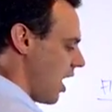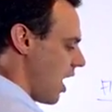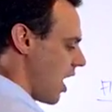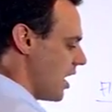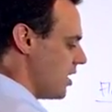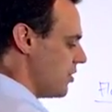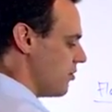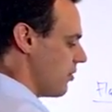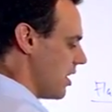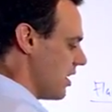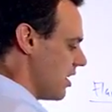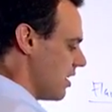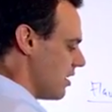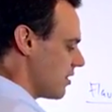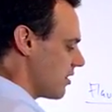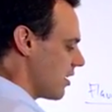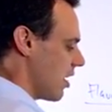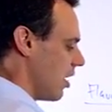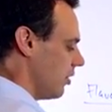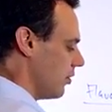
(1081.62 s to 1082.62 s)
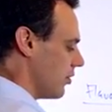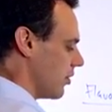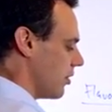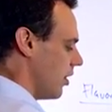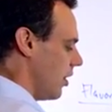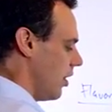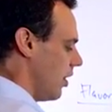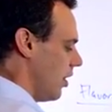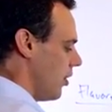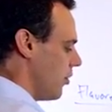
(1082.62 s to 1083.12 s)
hydrate, it is colored
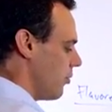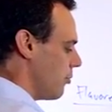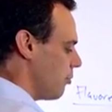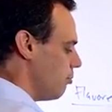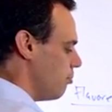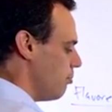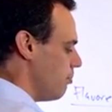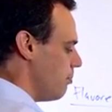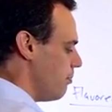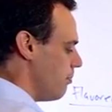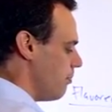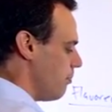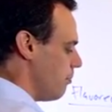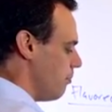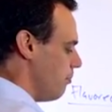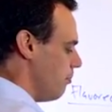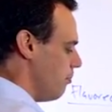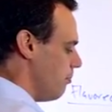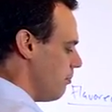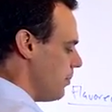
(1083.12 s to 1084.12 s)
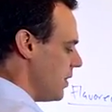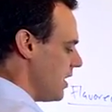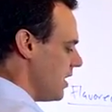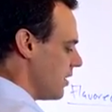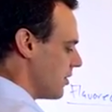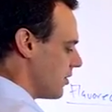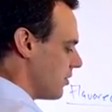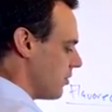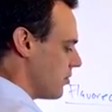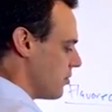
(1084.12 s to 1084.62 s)
through beet